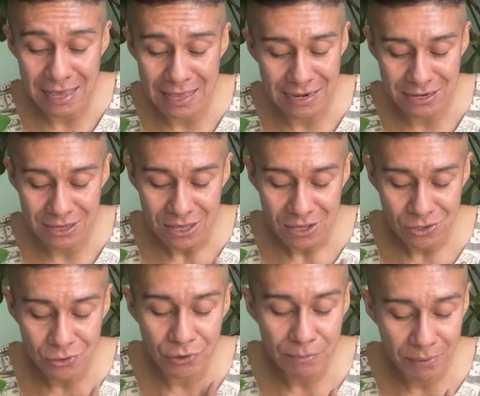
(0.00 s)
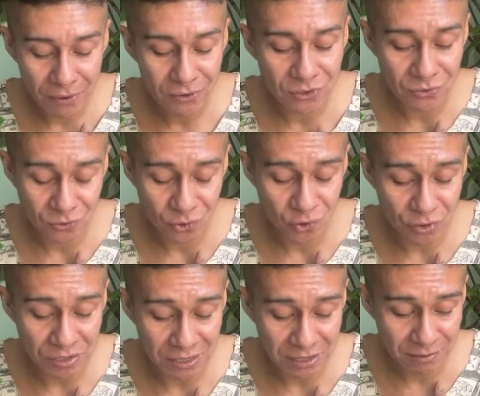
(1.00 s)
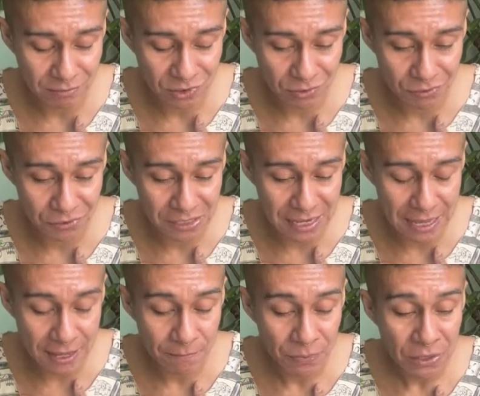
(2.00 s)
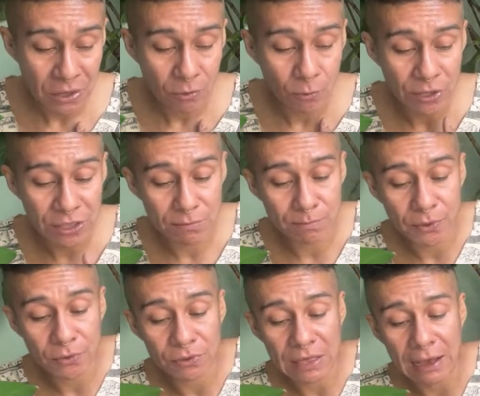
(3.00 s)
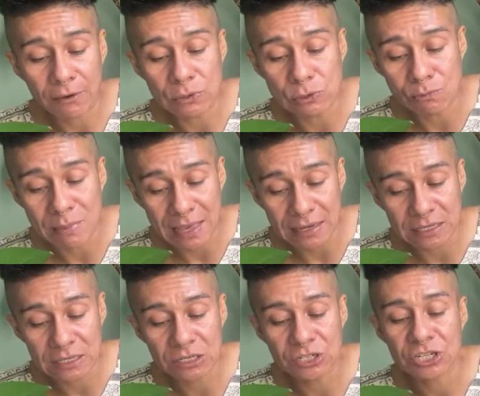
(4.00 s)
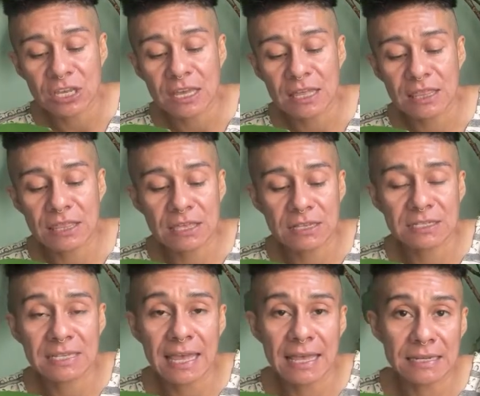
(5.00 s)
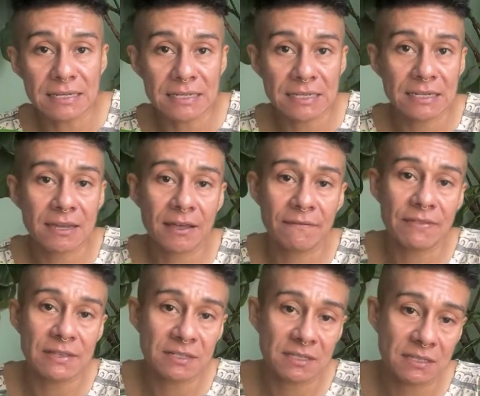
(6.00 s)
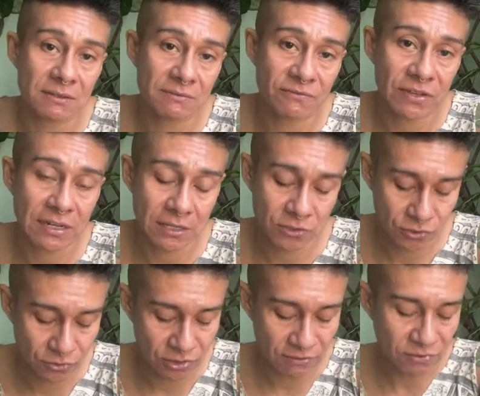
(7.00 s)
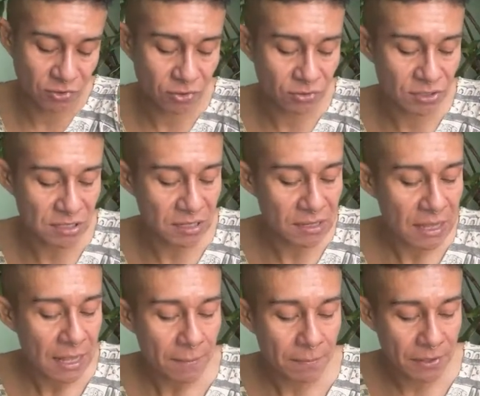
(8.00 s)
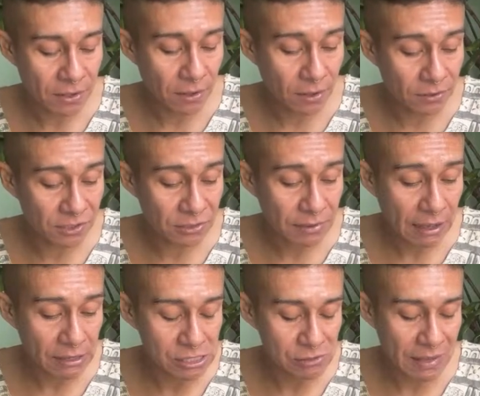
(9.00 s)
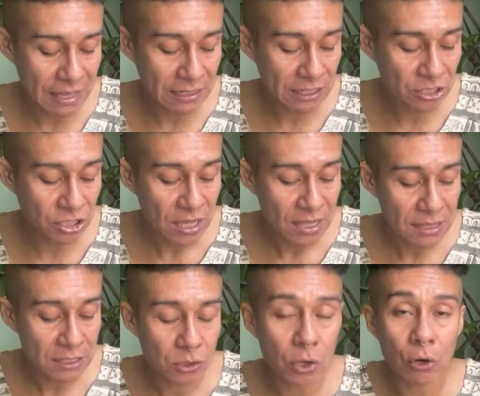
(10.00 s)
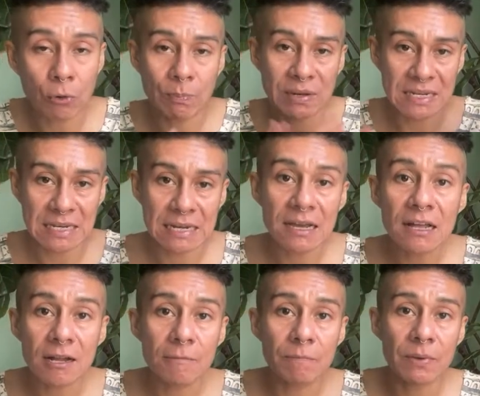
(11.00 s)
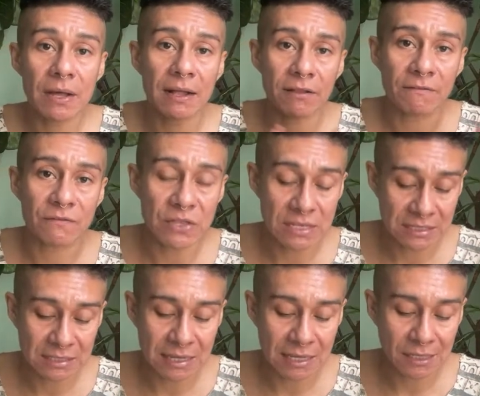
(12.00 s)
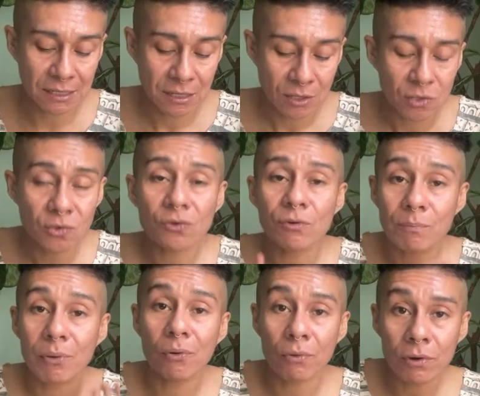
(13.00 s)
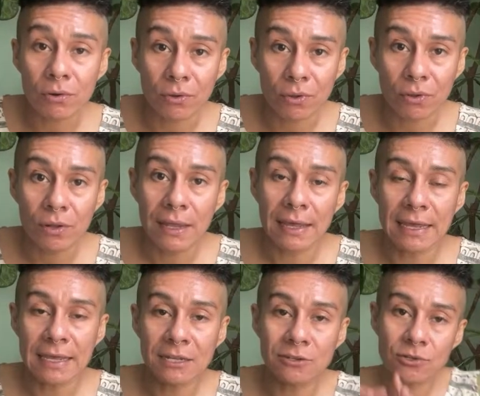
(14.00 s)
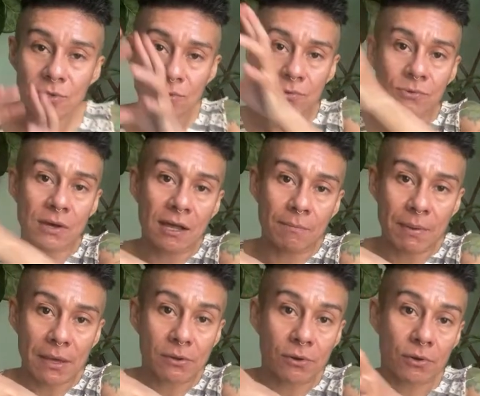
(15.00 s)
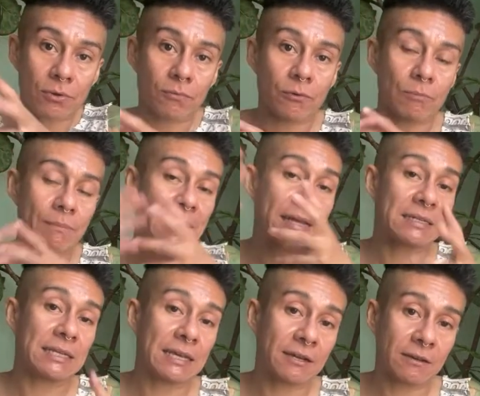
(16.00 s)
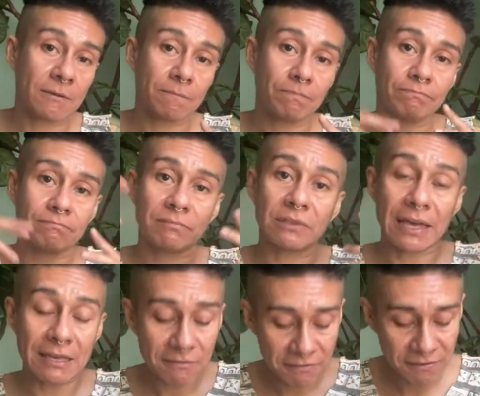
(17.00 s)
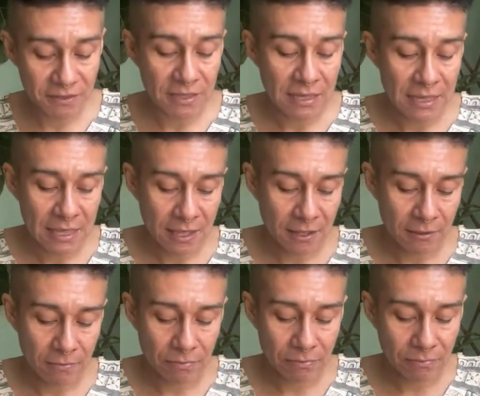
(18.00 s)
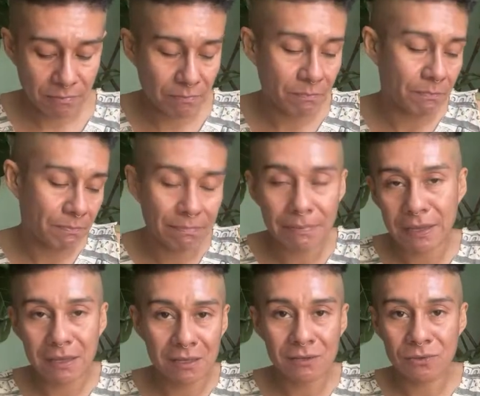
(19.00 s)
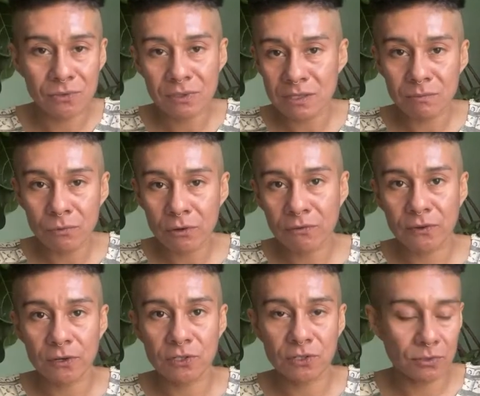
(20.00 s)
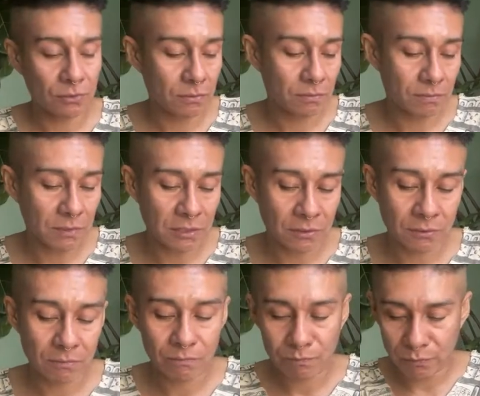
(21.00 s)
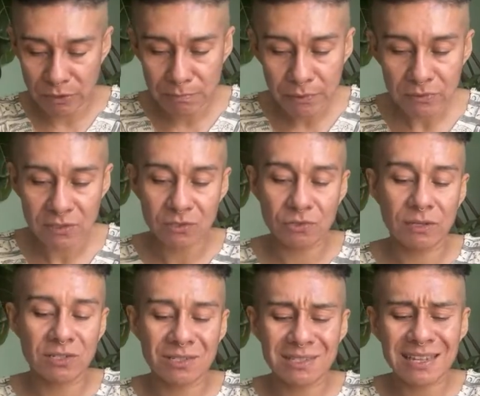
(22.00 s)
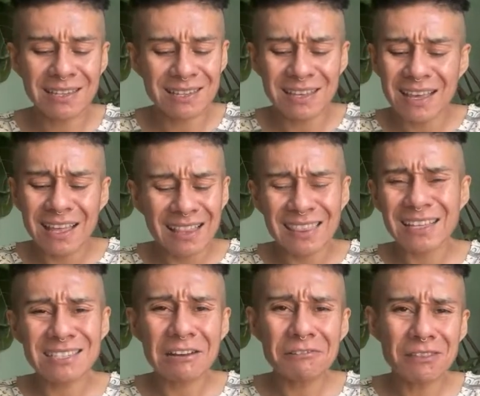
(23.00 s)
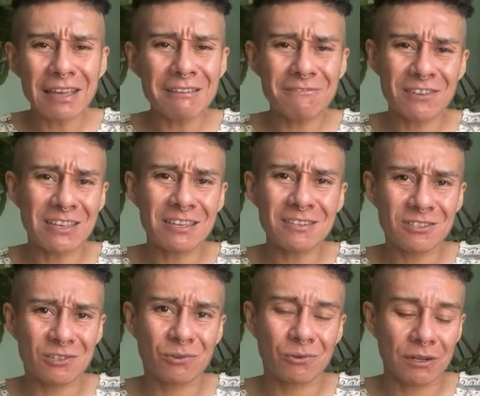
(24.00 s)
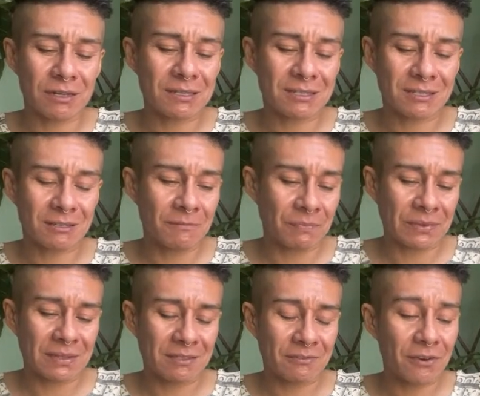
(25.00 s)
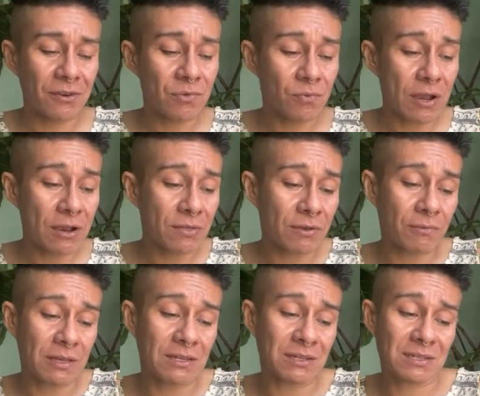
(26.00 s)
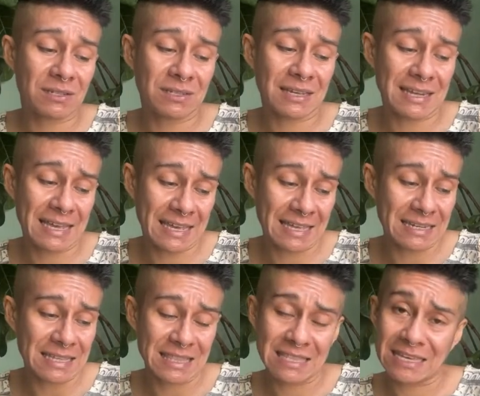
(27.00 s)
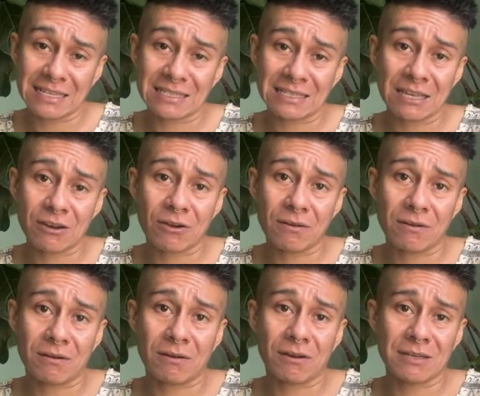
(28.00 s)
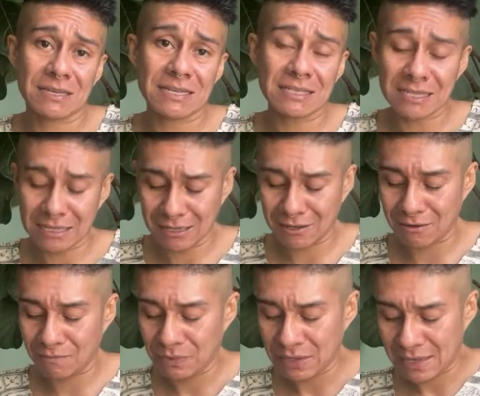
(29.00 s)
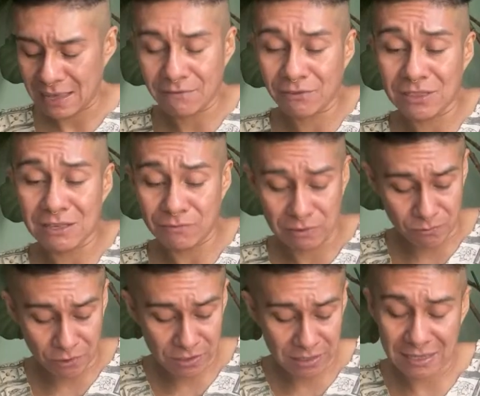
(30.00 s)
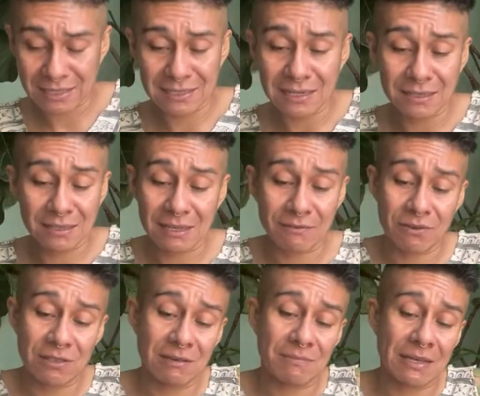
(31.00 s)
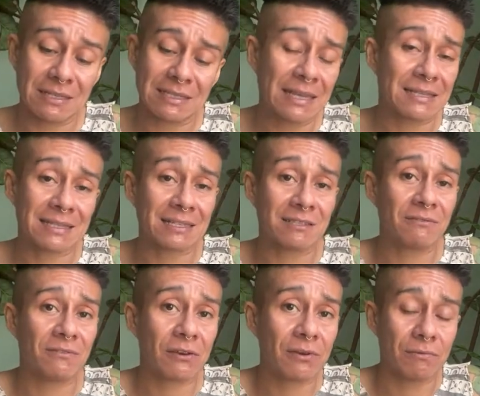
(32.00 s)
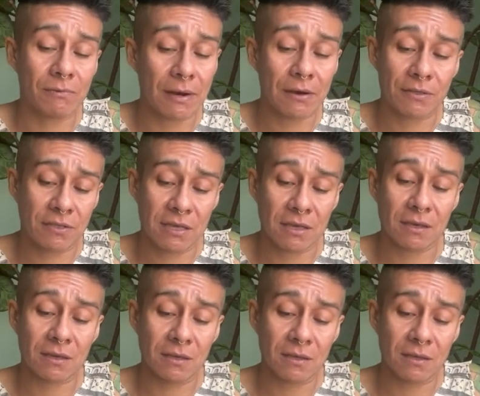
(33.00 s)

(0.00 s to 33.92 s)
and your personal strength comes through today with both how you manage this ending of this financial difficulty, but also how you manage this opening up of this like sort of portal into a better romantic life. But you doing some work first, you know, with both situations. And that's how life is, Taurus. It's very rare that we just get handed things that are easy and everything we want and suddenly everything makes sense. That's a very rare thing.